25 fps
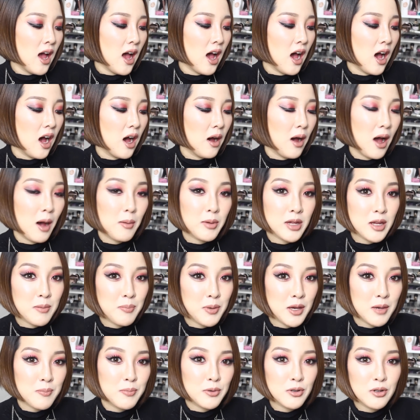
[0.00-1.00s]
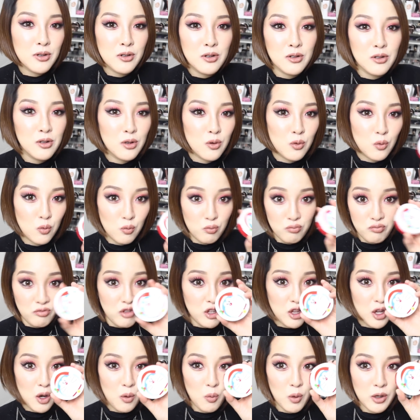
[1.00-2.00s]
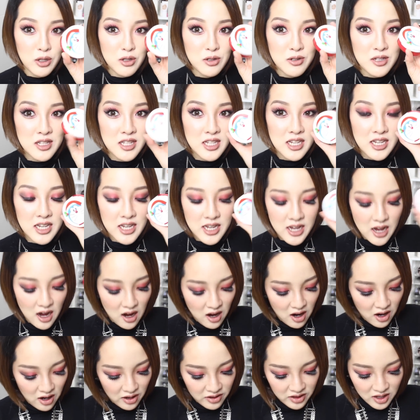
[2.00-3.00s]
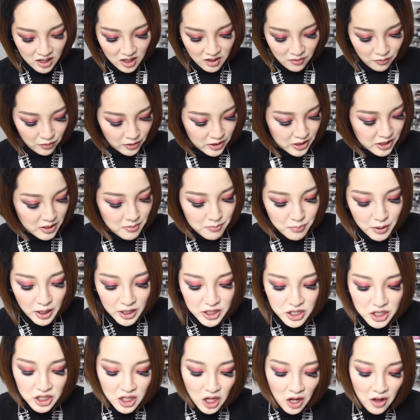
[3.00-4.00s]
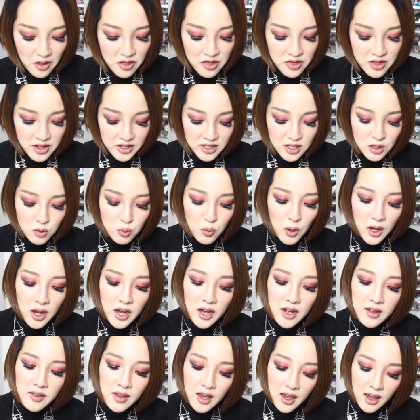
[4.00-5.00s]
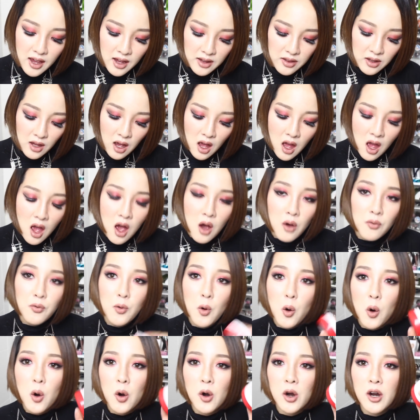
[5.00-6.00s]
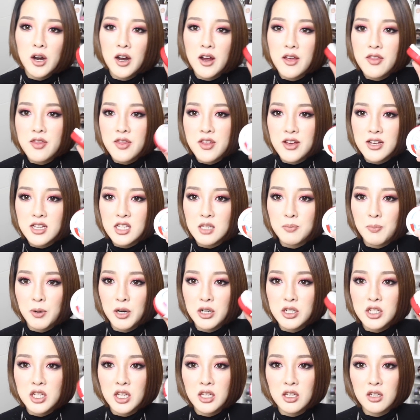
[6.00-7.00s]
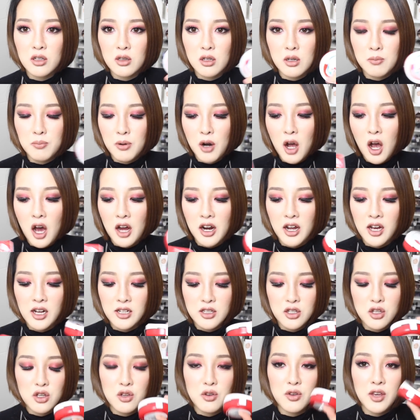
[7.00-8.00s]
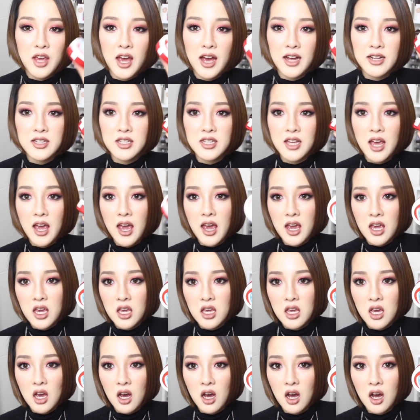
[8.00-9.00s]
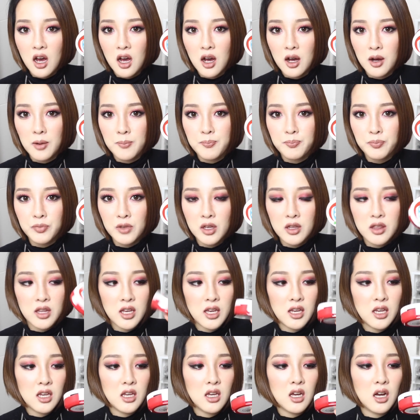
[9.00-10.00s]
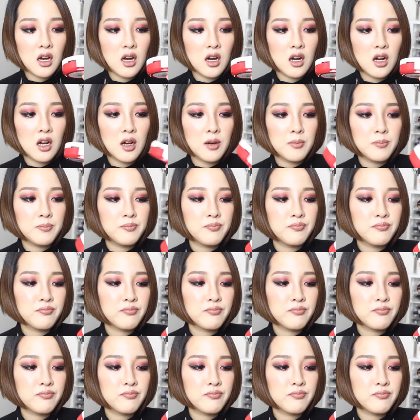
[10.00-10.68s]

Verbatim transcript: uh, how many people you know want to see uh, the first impression on this one and for this particular product you get a um, the uh,